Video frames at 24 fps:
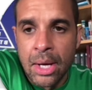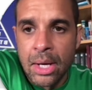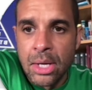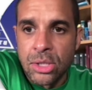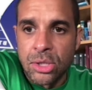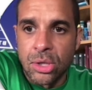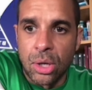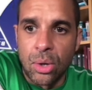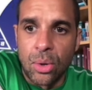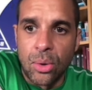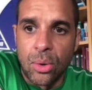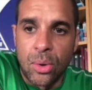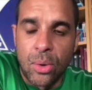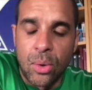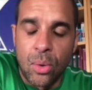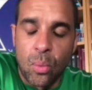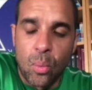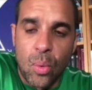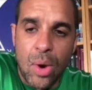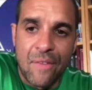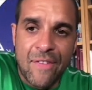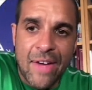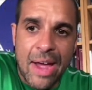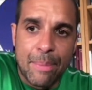So
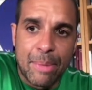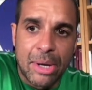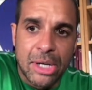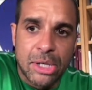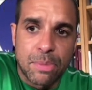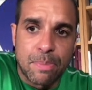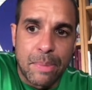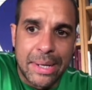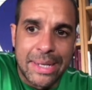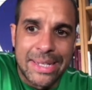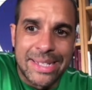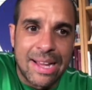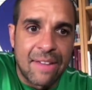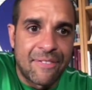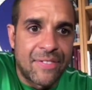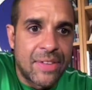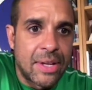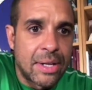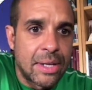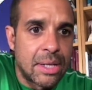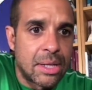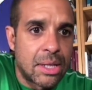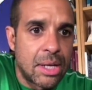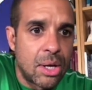with how much money is left
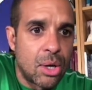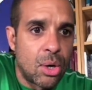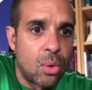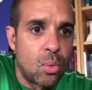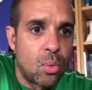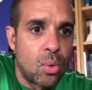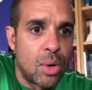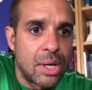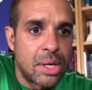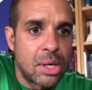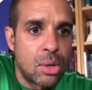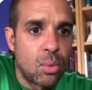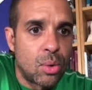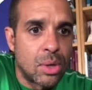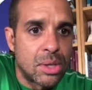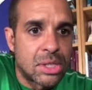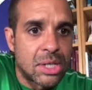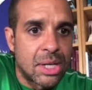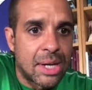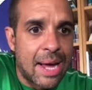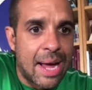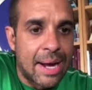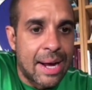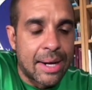in the deal, what you want
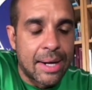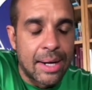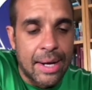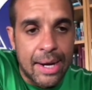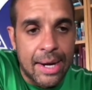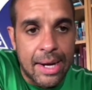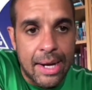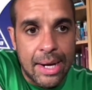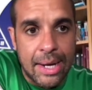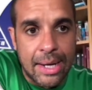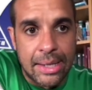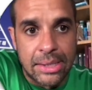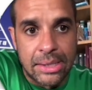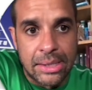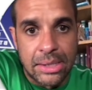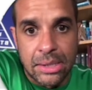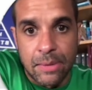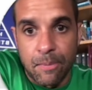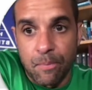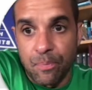to calculate is